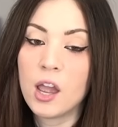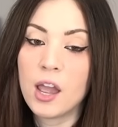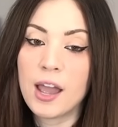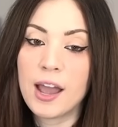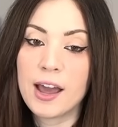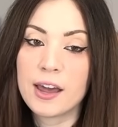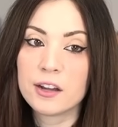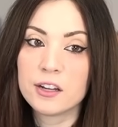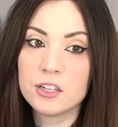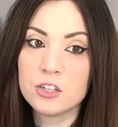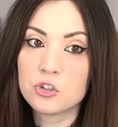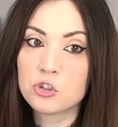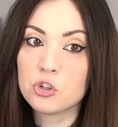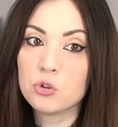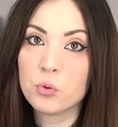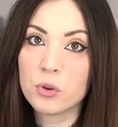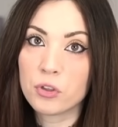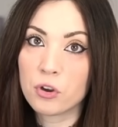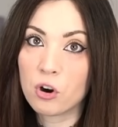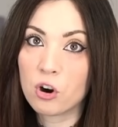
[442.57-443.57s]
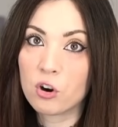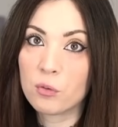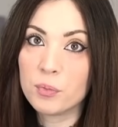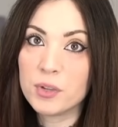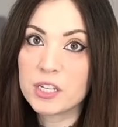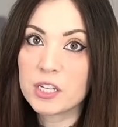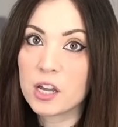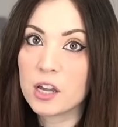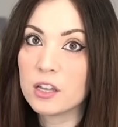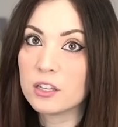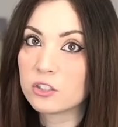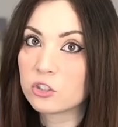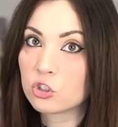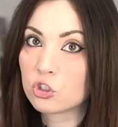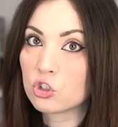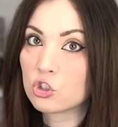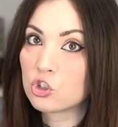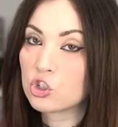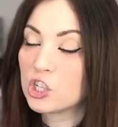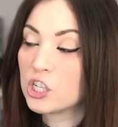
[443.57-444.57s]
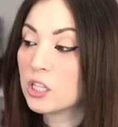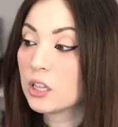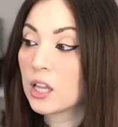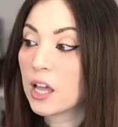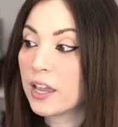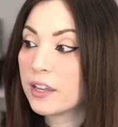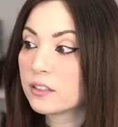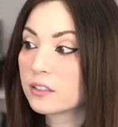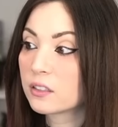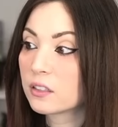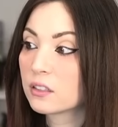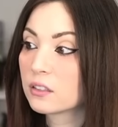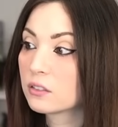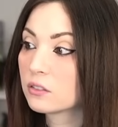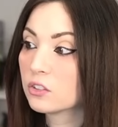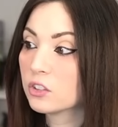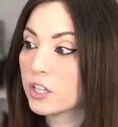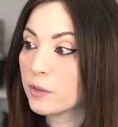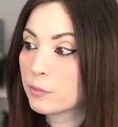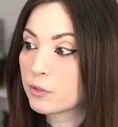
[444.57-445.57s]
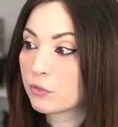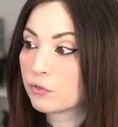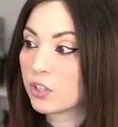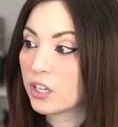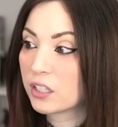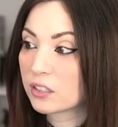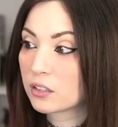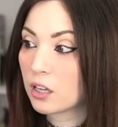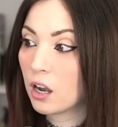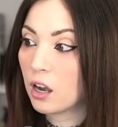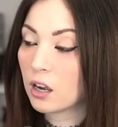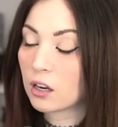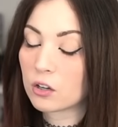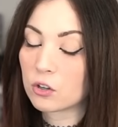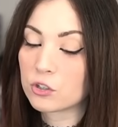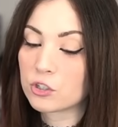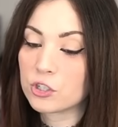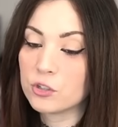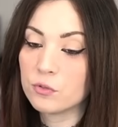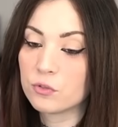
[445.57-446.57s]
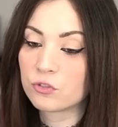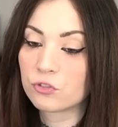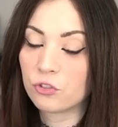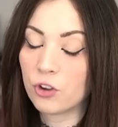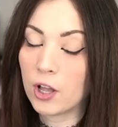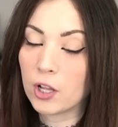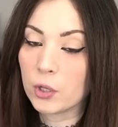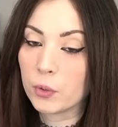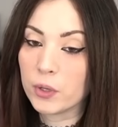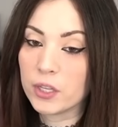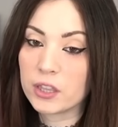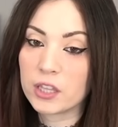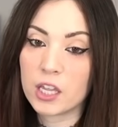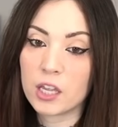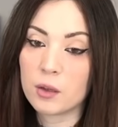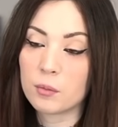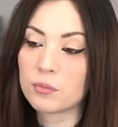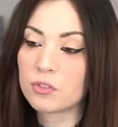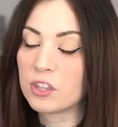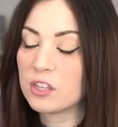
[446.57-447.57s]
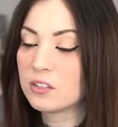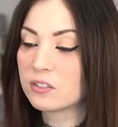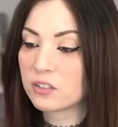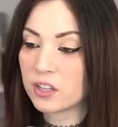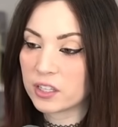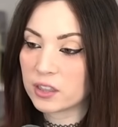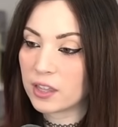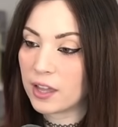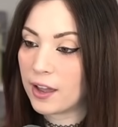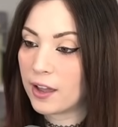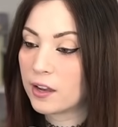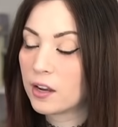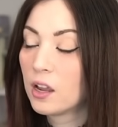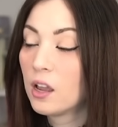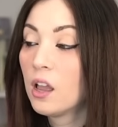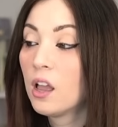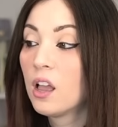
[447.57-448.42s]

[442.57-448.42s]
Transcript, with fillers: had an issue with her because she liked libs of TikTok or she was following them, things like that.